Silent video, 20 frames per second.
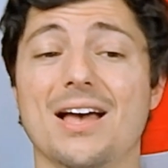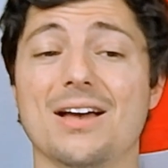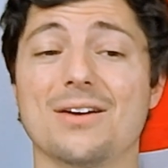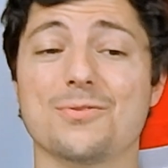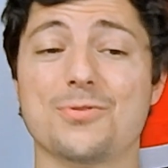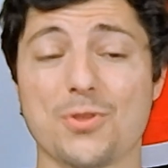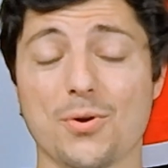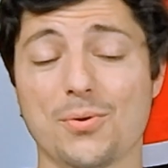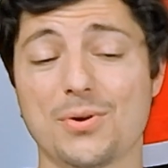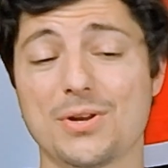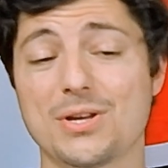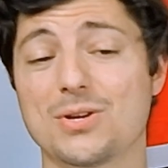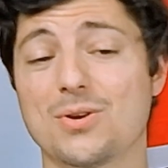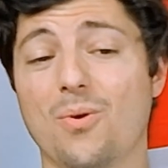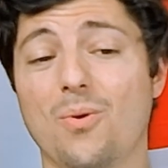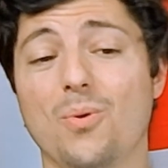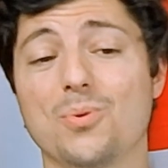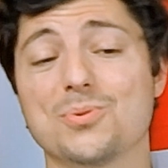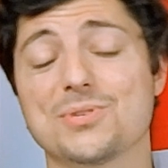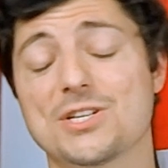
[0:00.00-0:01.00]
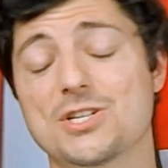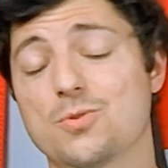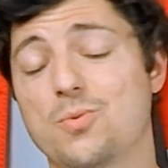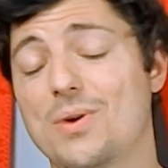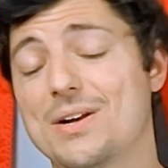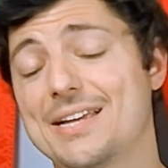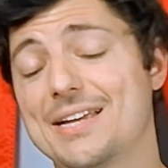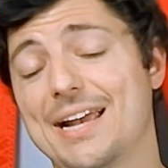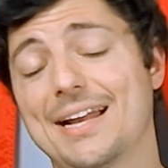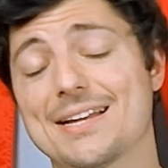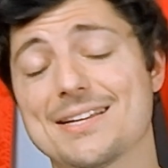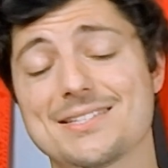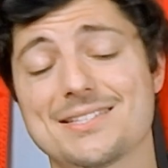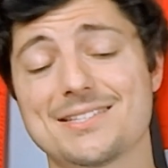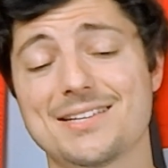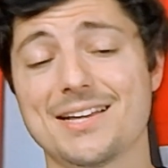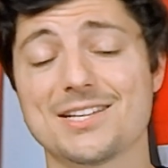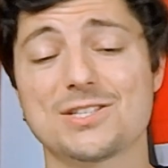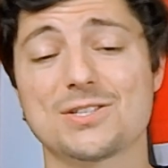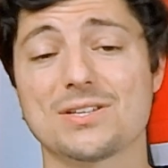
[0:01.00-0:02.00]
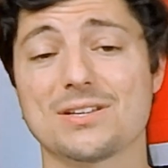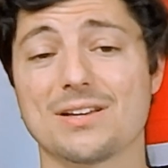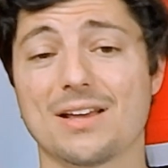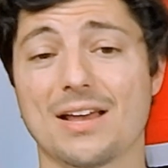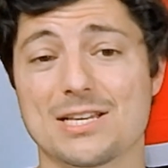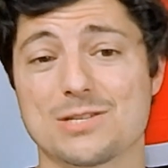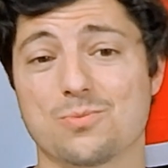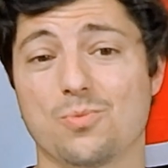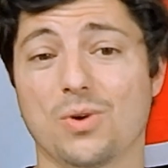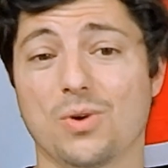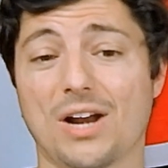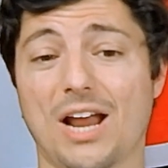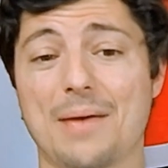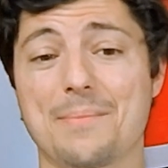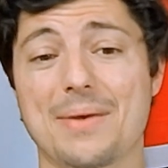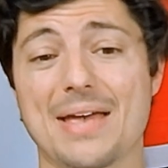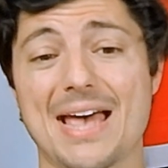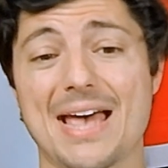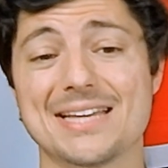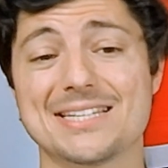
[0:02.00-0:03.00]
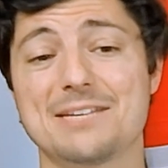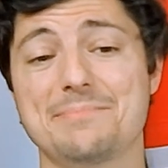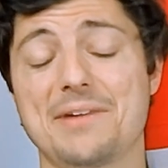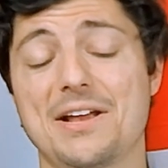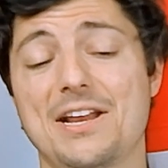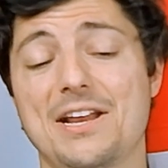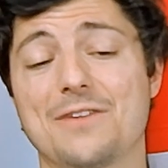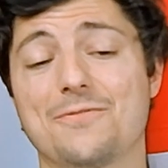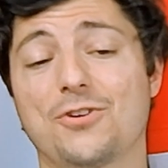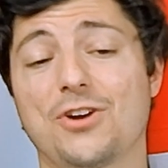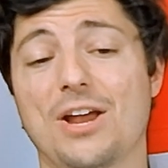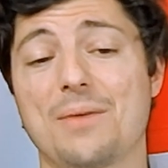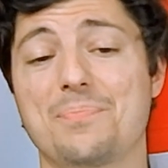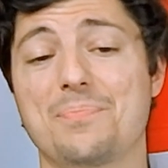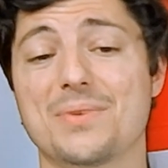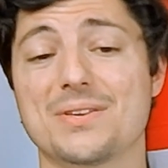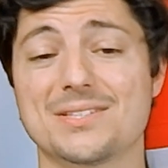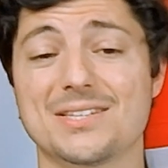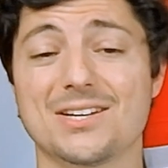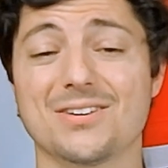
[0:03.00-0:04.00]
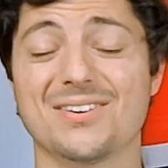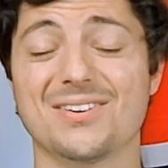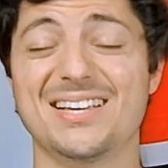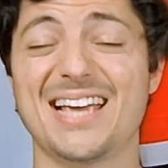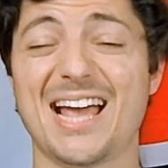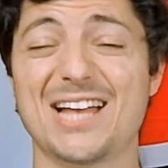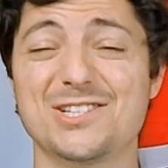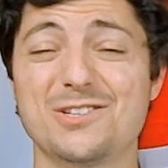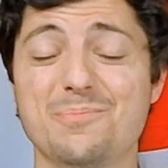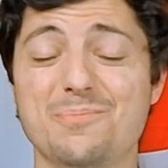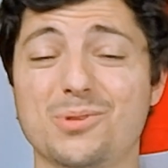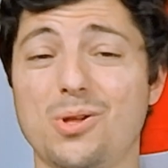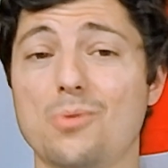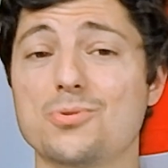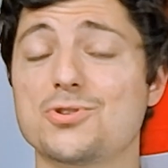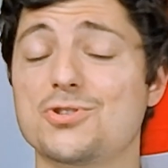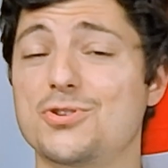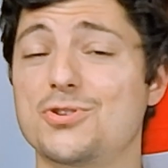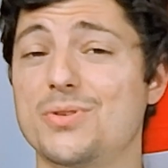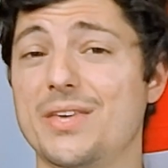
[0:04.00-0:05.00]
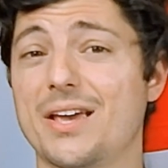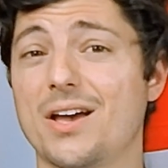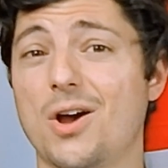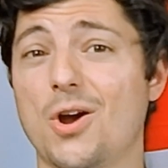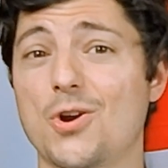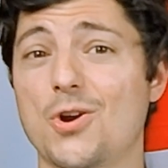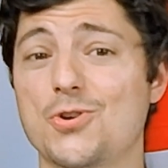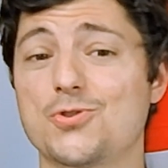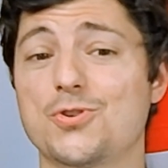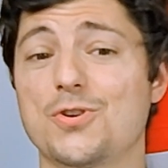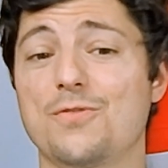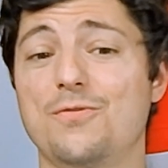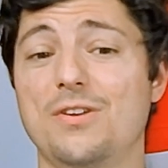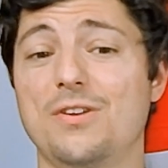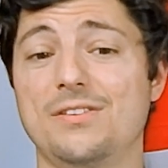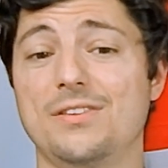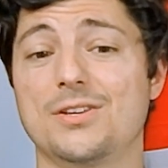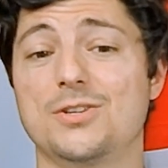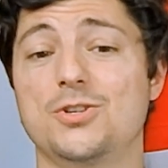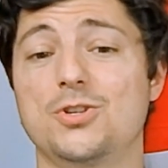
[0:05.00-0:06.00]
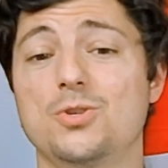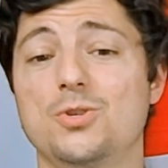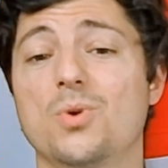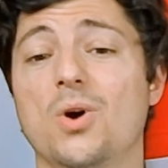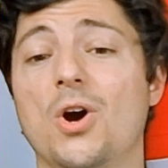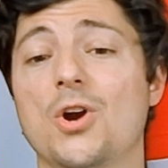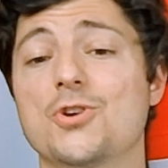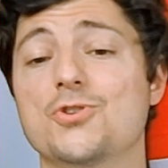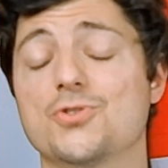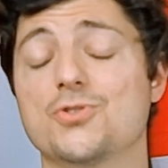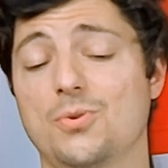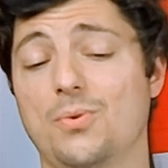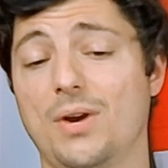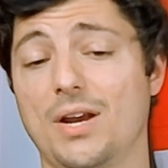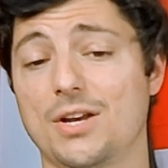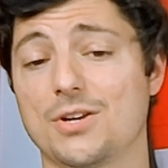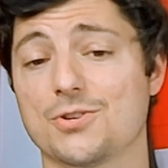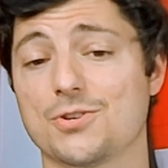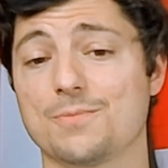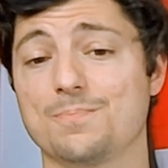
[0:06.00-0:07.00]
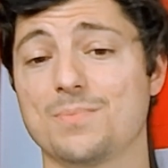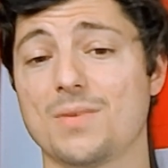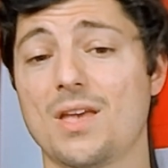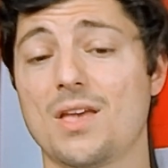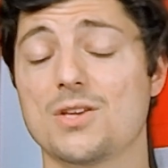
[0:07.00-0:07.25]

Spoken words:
30 goals and 28 assists is what I'm estimating for him this year. He ends up closer to the 150 to 200 range.